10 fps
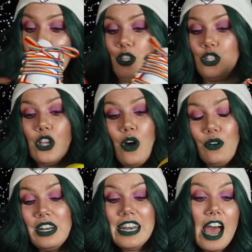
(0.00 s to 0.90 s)

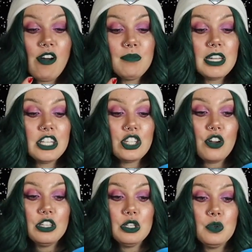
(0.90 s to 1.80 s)
So now I'm going to
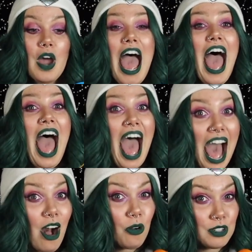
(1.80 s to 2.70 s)
show you
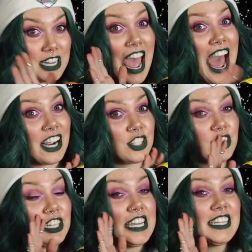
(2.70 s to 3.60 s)
how to
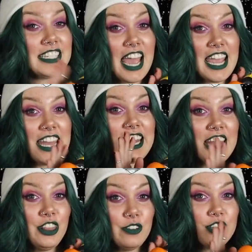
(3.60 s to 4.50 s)
actually tighten
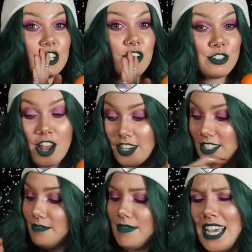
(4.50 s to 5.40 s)
and loosen your
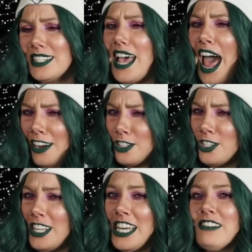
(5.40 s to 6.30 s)
trucks. It's
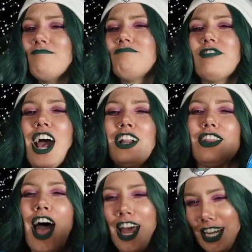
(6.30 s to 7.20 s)
actually a
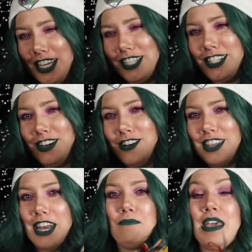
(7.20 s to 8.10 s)
lot easier
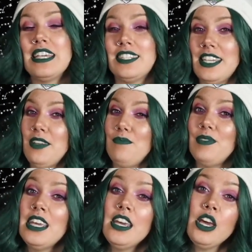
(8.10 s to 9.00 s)
than it may seem.
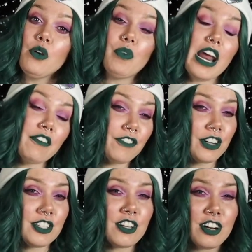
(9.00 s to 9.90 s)
When I
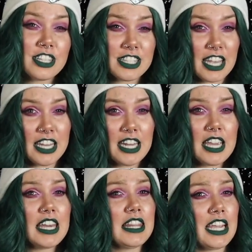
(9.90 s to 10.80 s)
first started
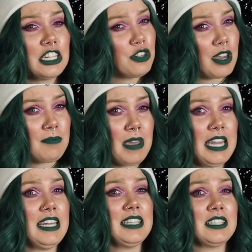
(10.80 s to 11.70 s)
skating and like doing
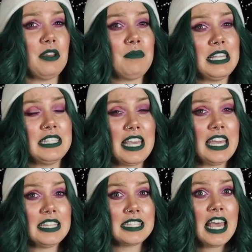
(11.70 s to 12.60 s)
maintenance on my
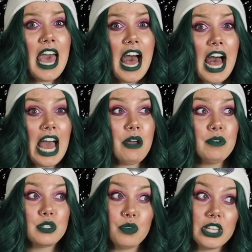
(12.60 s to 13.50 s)
skates, I
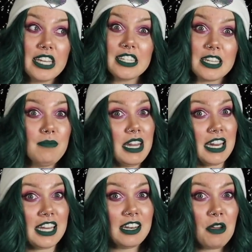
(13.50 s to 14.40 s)
was really
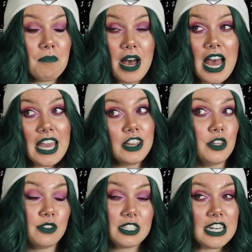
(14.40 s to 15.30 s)
intimidated by
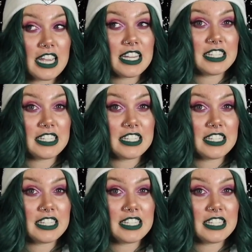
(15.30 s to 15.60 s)
loosening